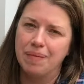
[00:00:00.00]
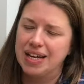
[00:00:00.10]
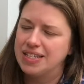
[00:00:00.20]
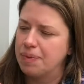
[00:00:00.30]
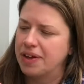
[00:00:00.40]

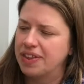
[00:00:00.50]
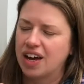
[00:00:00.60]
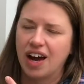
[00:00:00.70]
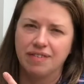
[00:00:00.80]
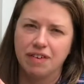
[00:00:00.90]
It's something that
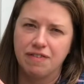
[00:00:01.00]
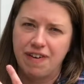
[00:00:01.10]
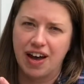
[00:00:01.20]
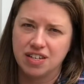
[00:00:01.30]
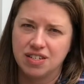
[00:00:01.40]
kind of
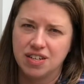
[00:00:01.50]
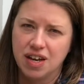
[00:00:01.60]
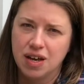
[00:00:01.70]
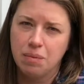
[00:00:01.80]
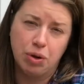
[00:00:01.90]
affects
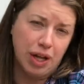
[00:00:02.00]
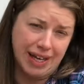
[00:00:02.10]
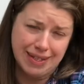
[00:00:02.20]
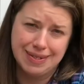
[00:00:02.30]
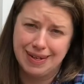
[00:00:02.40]

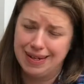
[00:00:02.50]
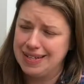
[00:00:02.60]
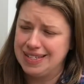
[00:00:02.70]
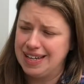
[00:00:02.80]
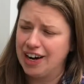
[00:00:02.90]
plants in
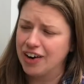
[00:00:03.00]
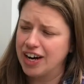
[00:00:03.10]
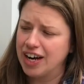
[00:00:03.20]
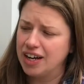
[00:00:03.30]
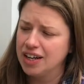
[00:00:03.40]
this
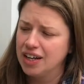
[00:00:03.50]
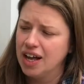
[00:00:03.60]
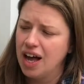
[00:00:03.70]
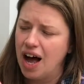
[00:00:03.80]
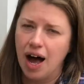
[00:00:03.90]
area.
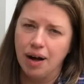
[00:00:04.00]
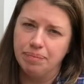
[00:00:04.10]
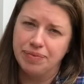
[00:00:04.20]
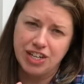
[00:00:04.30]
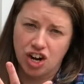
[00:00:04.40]

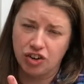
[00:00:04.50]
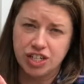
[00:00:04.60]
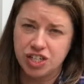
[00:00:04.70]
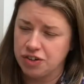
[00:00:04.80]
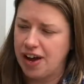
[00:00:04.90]
They generally
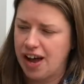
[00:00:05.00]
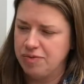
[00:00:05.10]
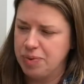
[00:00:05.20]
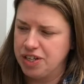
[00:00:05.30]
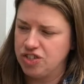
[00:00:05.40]

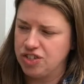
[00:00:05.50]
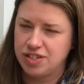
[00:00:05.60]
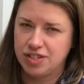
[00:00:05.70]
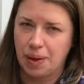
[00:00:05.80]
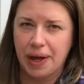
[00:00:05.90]
survive, but it's just
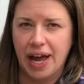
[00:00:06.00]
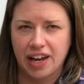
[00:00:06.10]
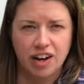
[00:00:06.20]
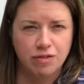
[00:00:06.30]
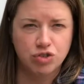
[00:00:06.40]
something I
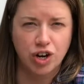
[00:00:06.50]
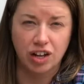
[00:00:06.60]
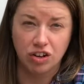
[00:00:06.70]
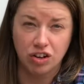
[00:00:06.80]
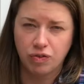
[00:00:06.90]
kind of try to
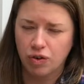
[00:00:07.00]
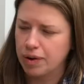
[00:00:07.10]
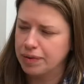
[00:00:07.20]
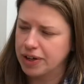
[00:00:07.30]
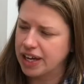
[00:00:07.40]
look for when
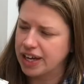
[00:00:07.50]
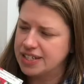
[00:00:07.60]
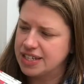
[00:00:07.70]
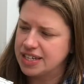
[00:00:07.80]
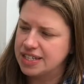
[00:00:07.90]
I'm looking at
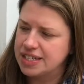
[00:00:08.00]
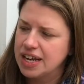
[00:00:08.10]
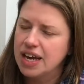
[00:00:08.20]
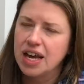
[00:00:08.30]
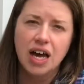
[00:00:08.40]
seeds.
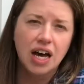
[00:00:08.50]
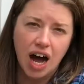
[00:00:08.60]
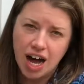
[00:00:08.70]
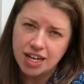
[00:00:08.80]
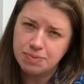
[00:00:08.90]

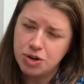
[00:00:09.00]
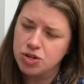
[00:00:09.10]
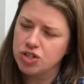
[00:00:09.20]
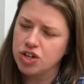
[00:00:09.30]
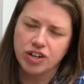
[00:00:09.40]

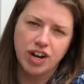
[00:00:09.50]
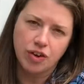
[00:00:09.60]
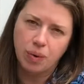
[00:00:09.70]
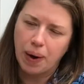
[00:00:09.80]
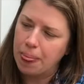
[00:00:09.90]
Cosmos are
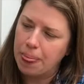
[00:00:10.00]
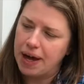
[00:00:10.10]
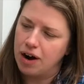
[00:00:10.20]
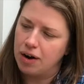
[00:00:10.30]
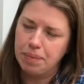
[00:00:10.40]
another one
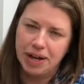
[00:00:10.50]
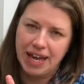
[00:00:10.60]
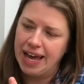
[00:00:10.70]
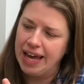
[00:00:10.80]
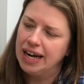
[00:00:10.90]
that are a big
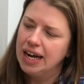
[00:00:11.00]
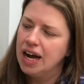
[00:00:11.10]
hit.